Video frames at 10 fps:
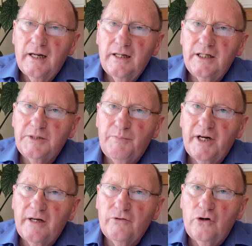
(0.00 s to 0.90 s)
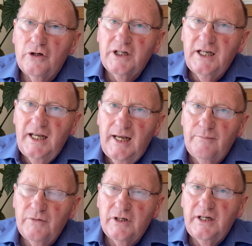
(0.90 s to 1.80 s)
the Spirit of God
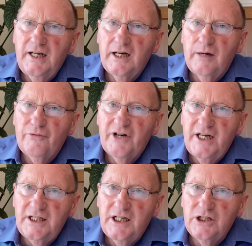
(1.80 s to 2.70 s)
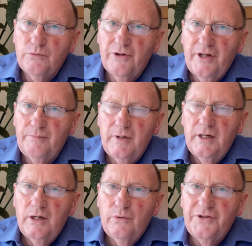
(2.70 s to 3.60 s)
came to take up residence with him,
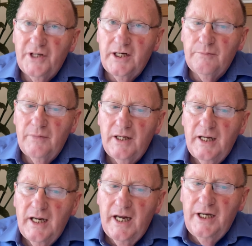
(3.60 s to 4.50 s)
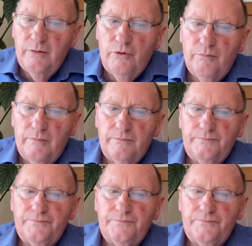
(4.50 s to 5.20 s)
within him, in the womb.